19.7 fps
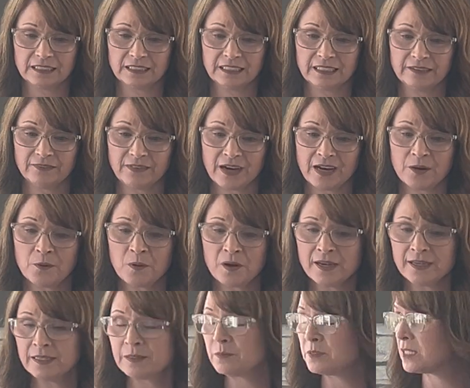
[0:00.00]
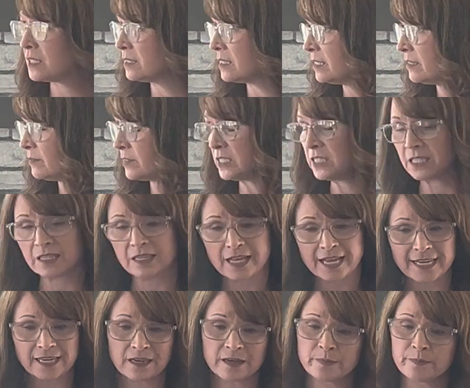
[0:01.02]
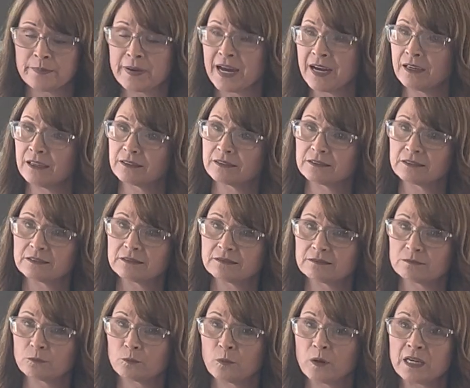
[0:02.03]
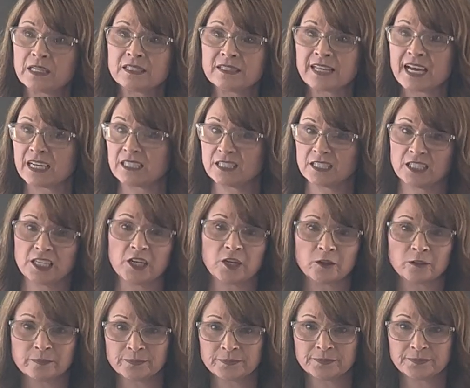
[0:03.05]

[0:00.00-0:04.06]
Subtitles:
if I want him to live until I come back, what is that to you?